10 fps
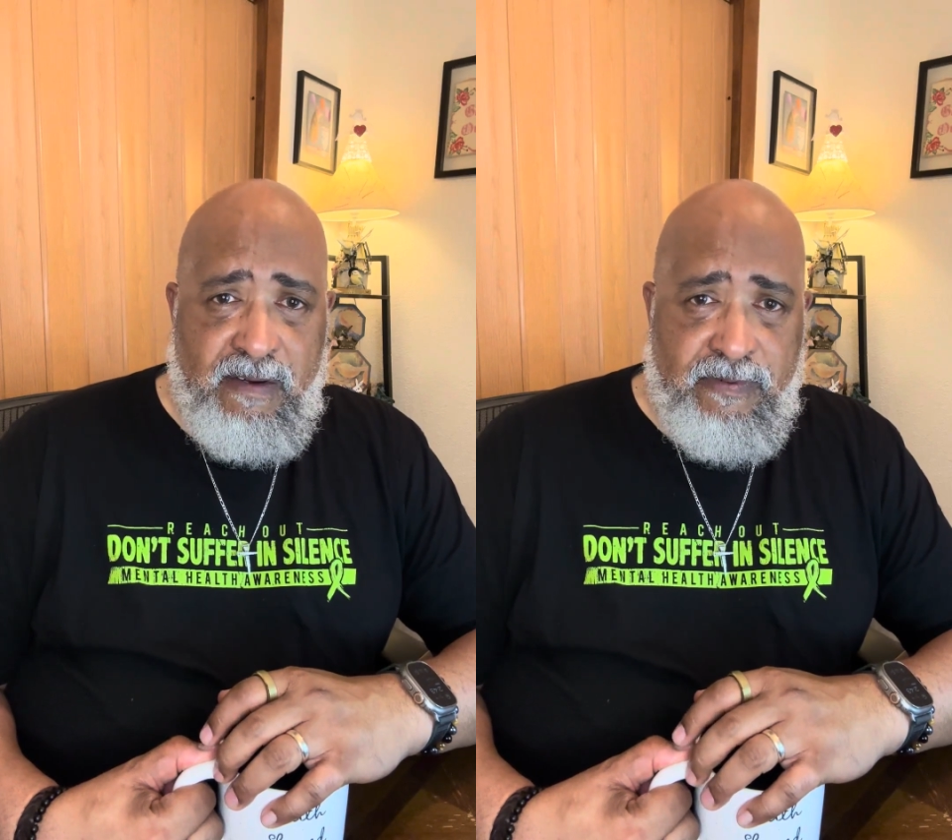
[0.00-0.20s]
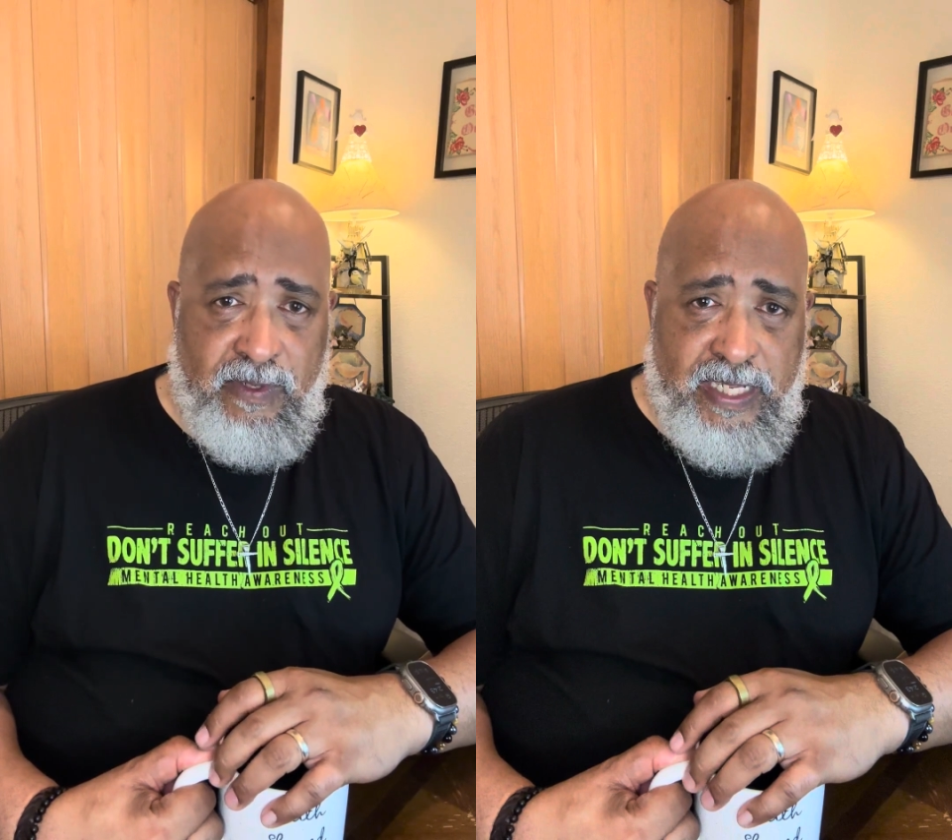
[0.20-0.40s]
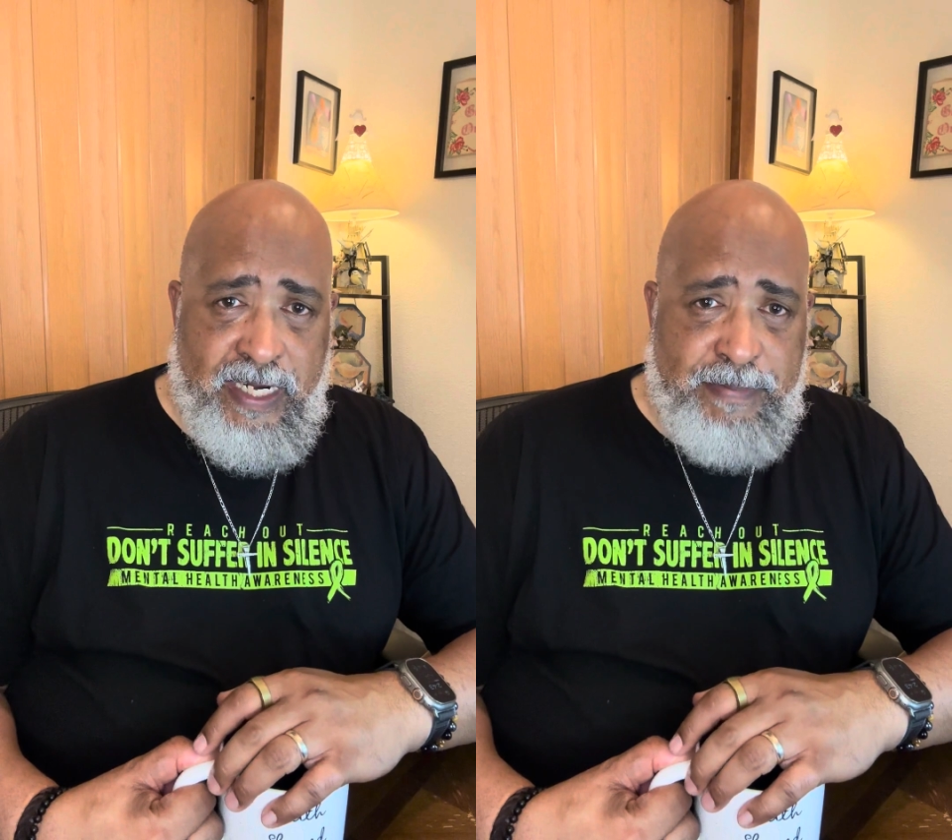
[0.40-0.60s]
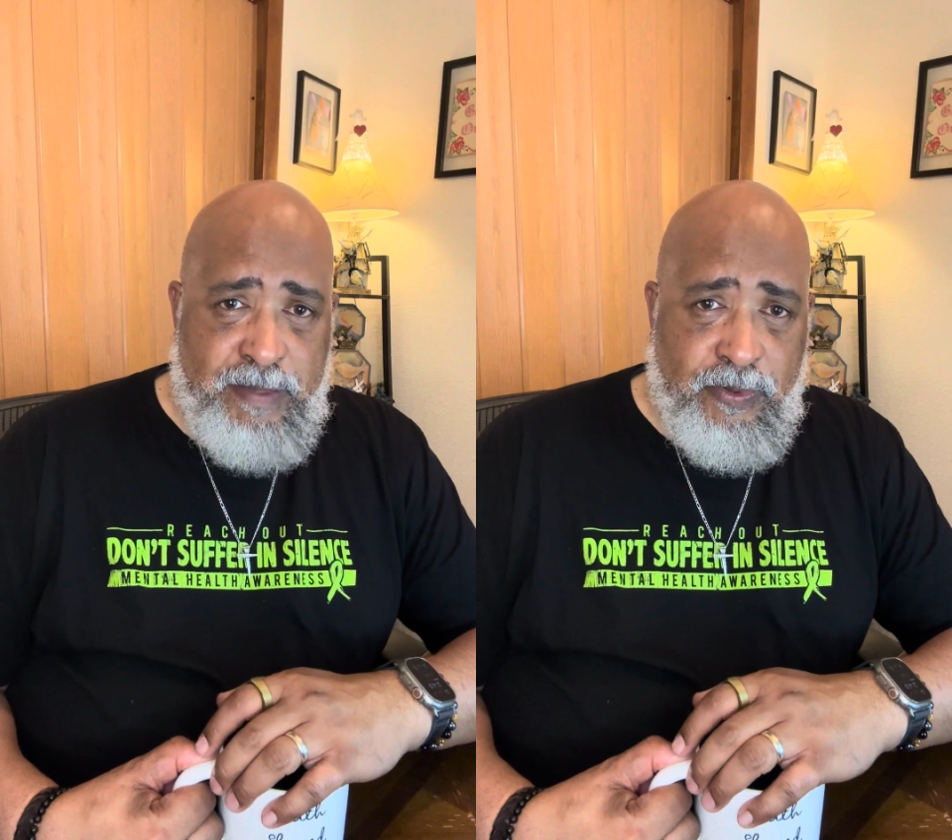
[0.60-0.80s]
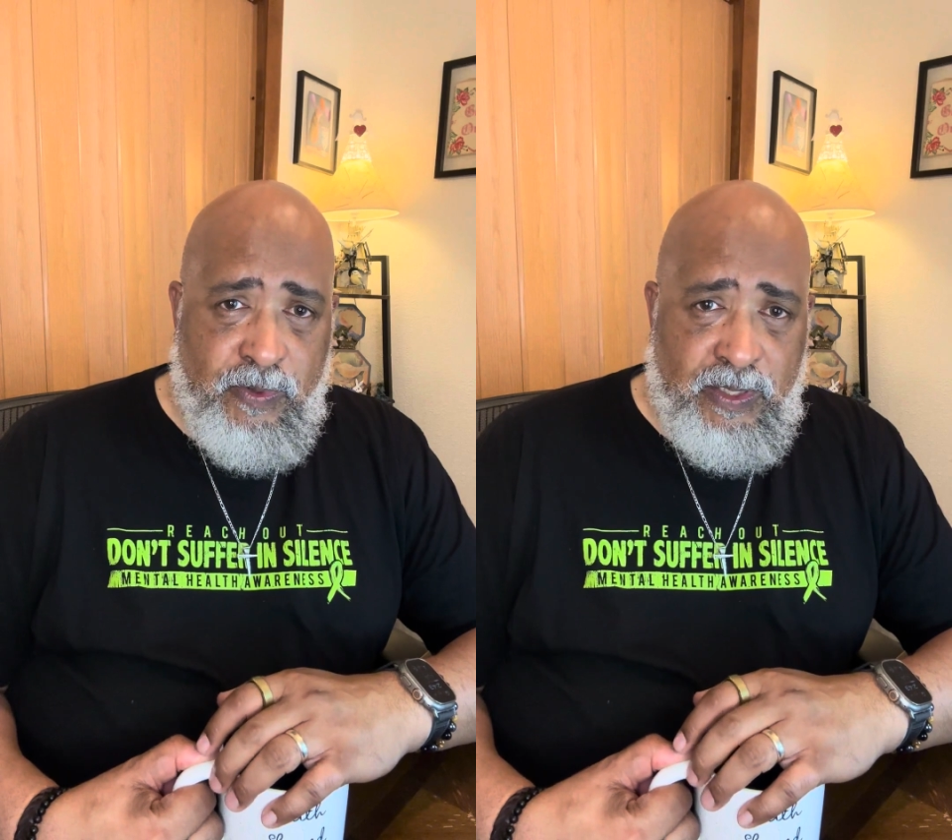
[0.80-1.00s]
for a lot of
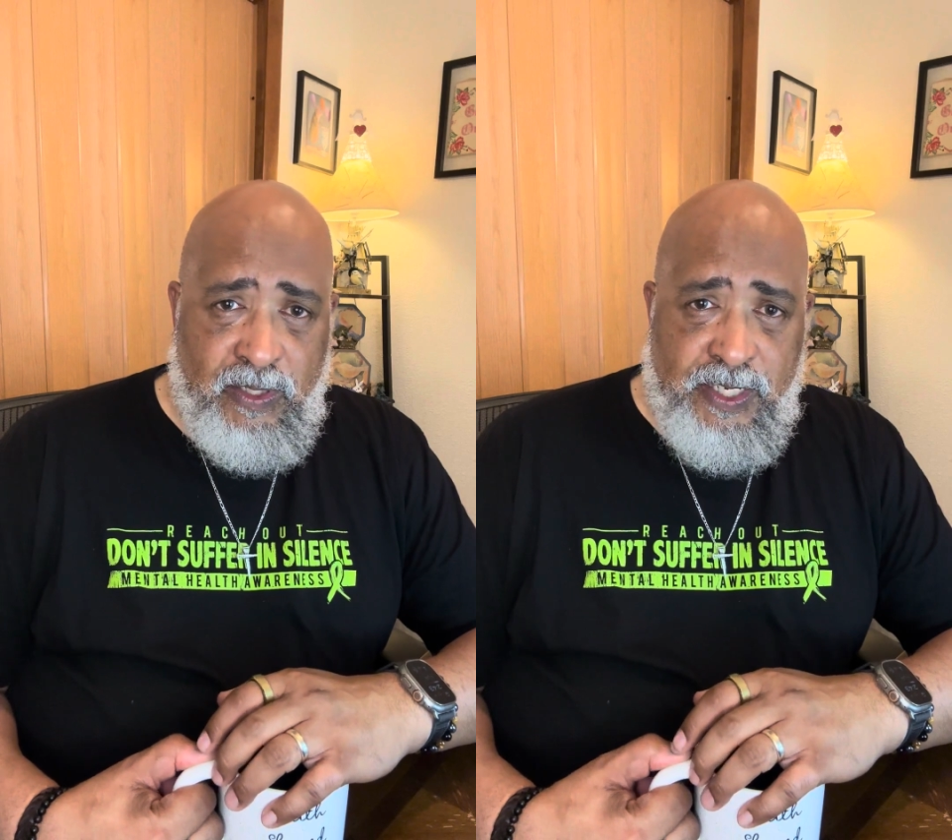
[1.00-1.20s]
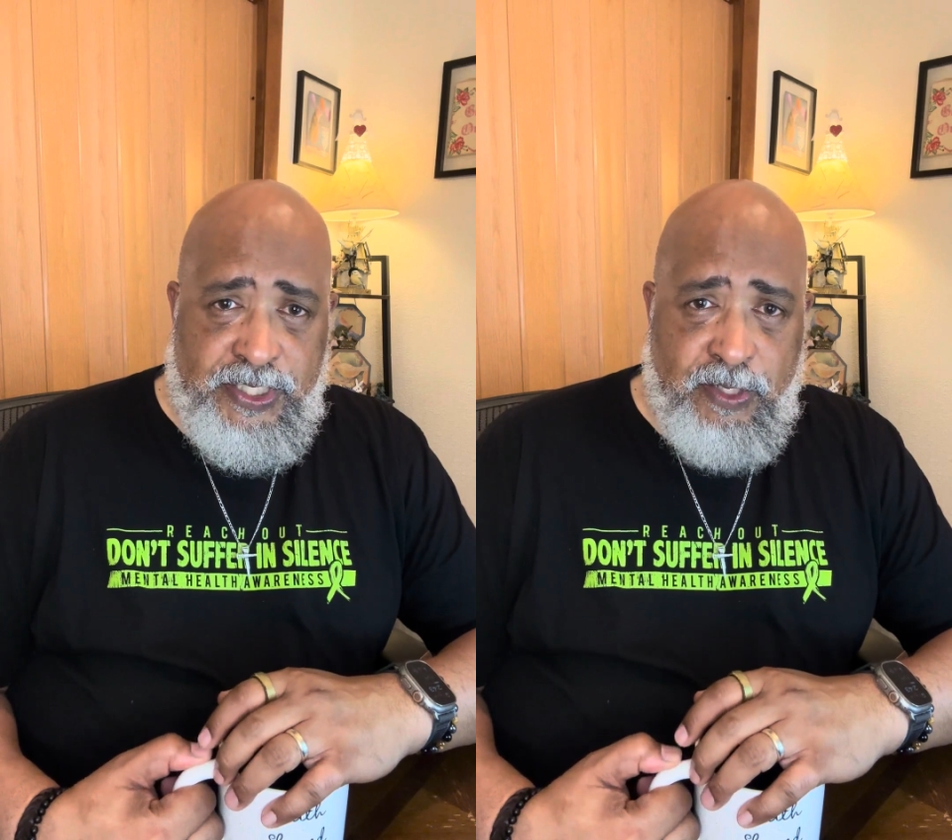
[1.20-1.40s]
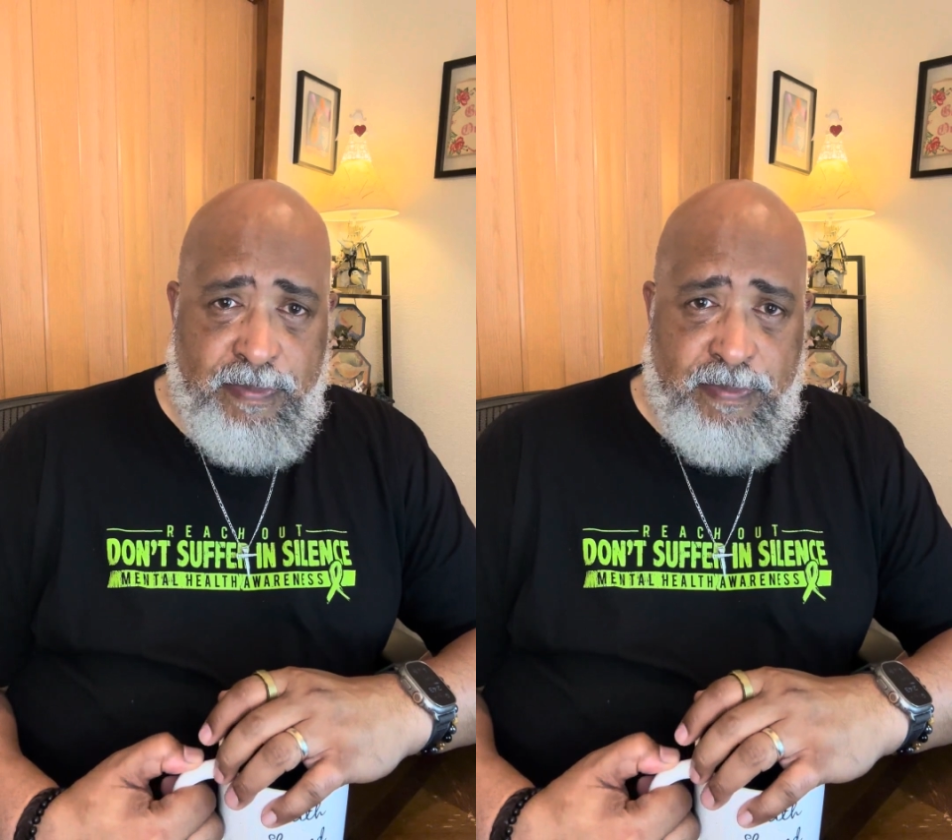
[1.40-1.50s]
people who had lost their